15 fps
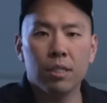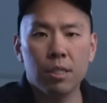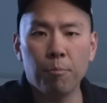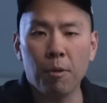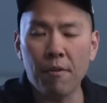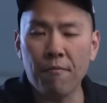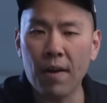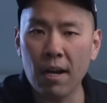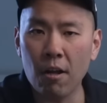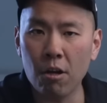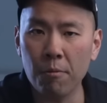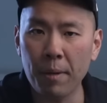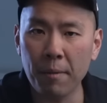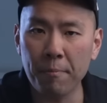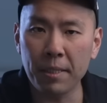To play
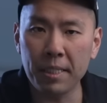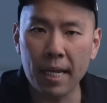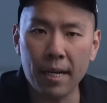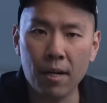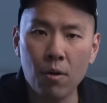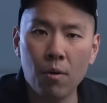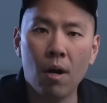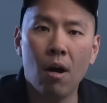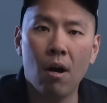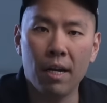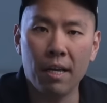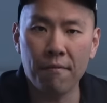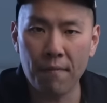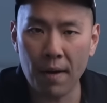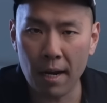$5 baked potato on
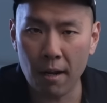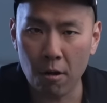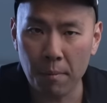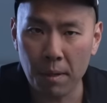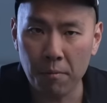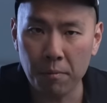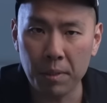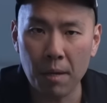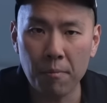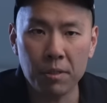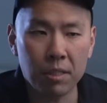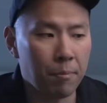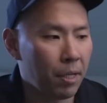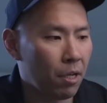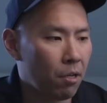a $5 minimum table,
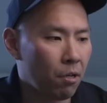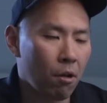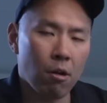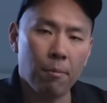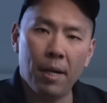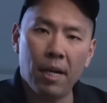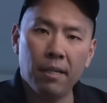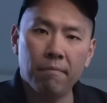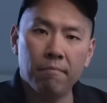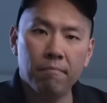it's gonna be a $100 bind.